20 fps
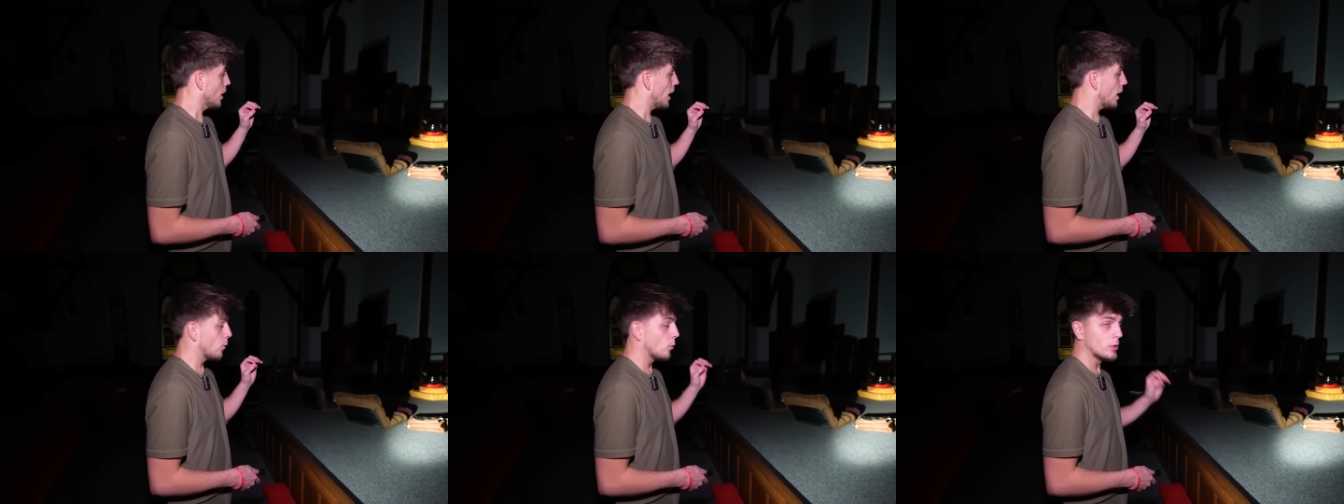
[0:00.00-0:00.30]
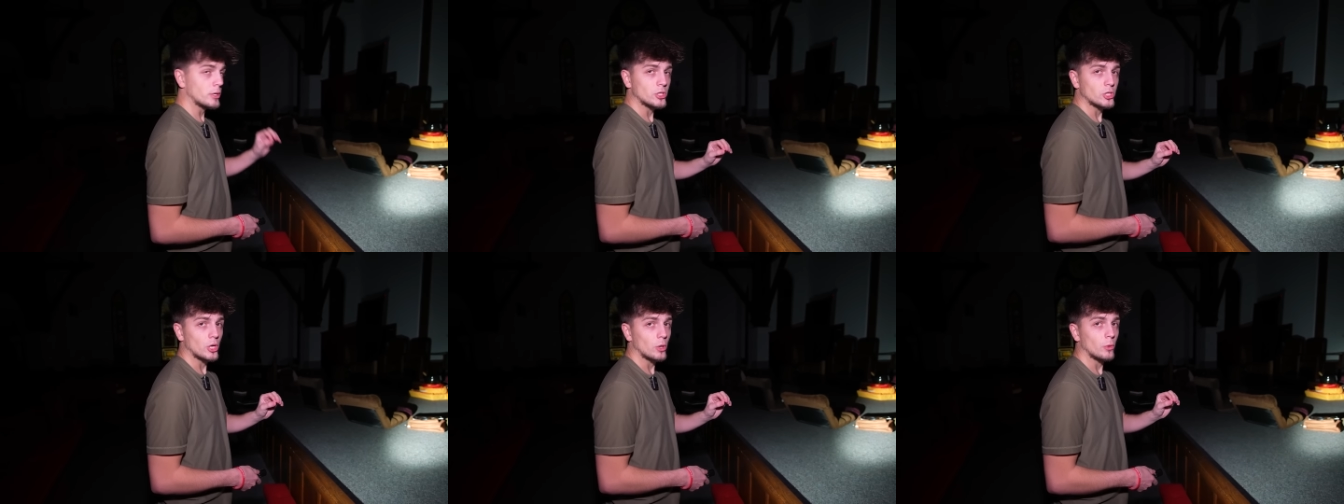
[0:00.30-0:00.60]
I
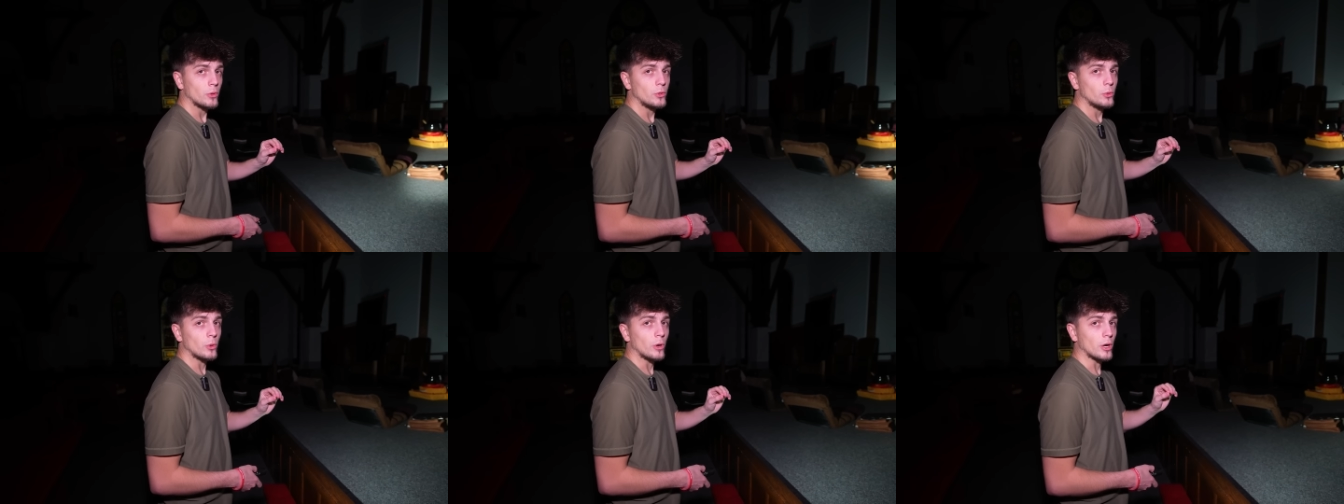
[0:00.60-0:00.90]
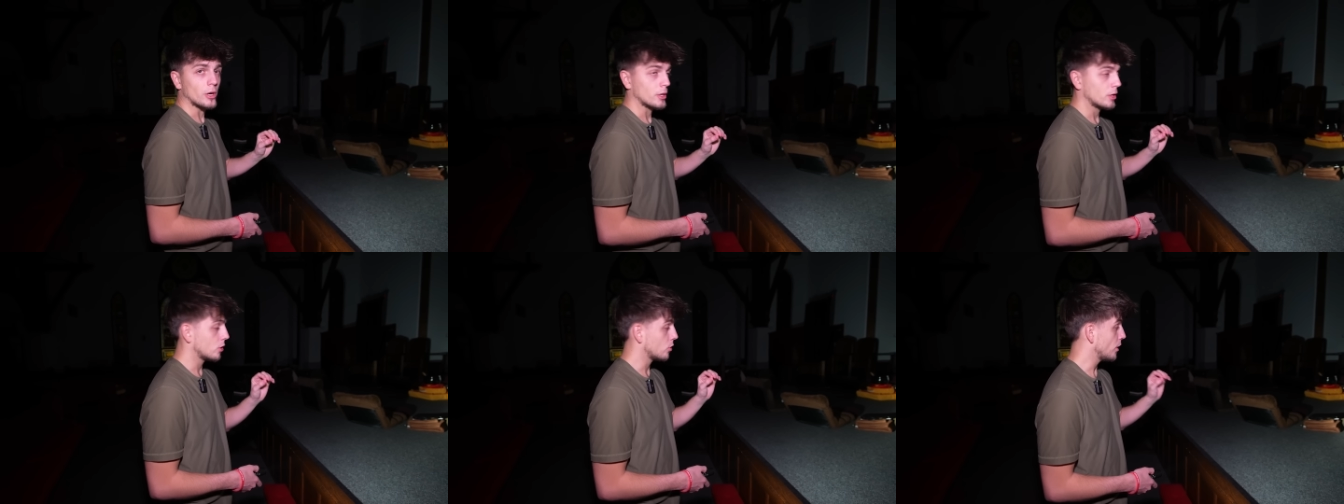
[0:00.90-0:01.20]
want to share with you
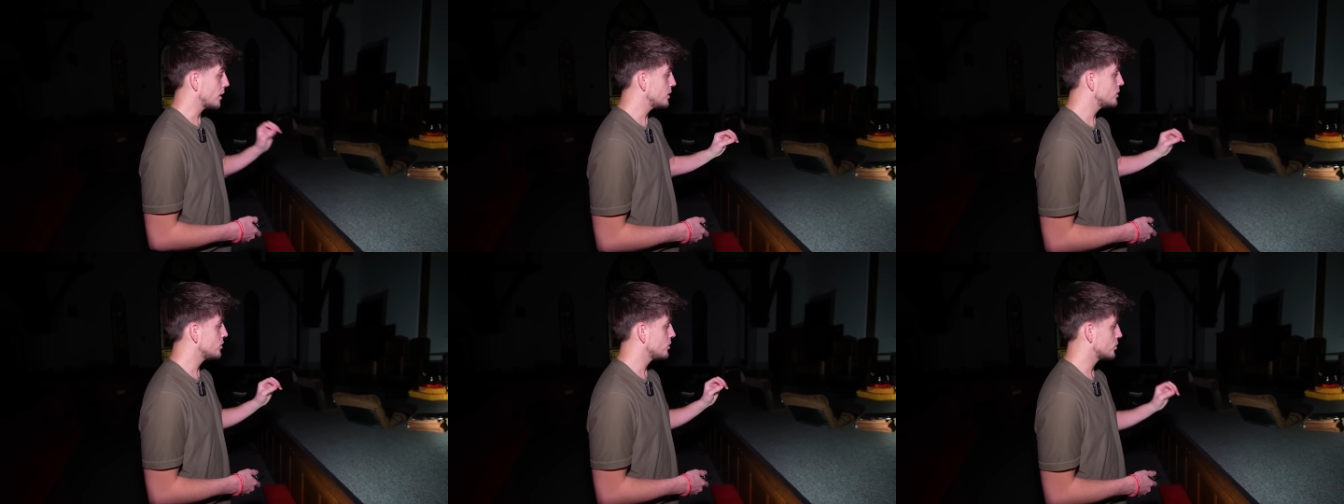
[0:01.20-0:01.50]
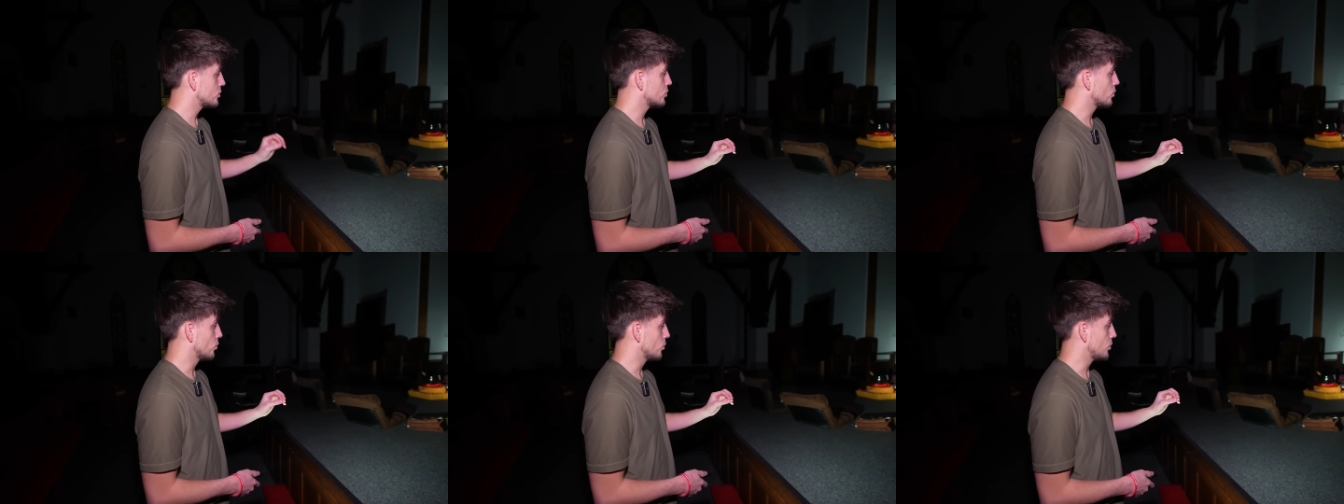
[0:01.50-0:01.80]
a crazy
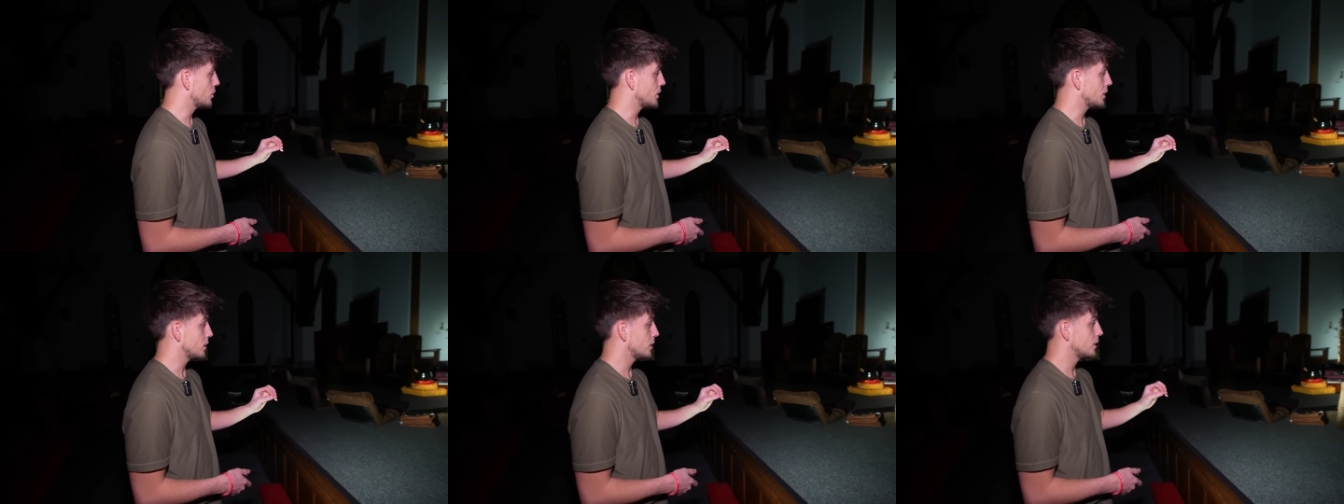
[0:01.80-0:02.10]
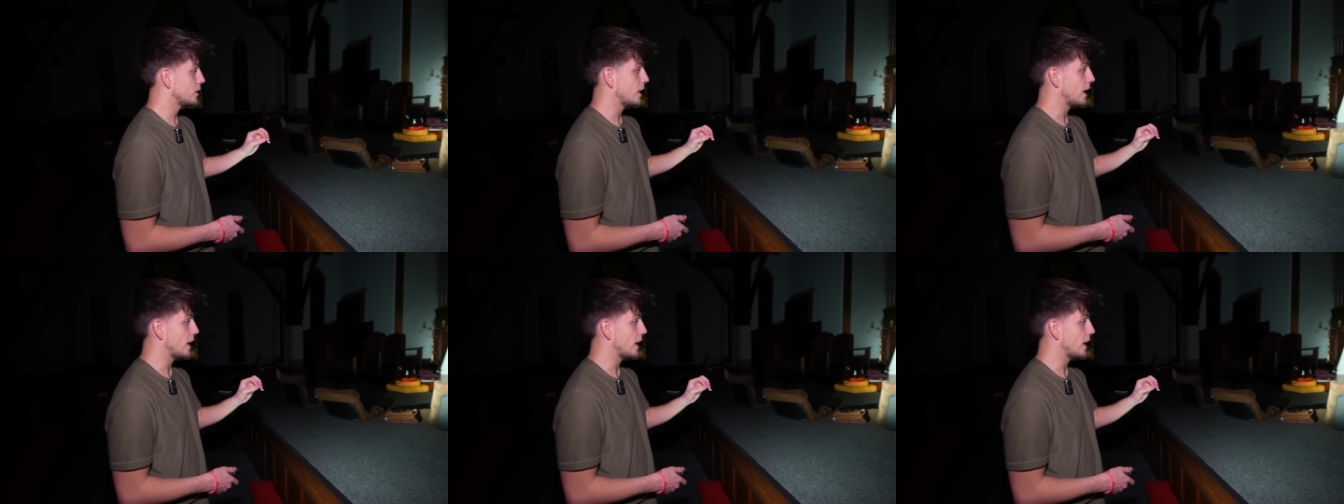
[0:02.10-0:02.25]
story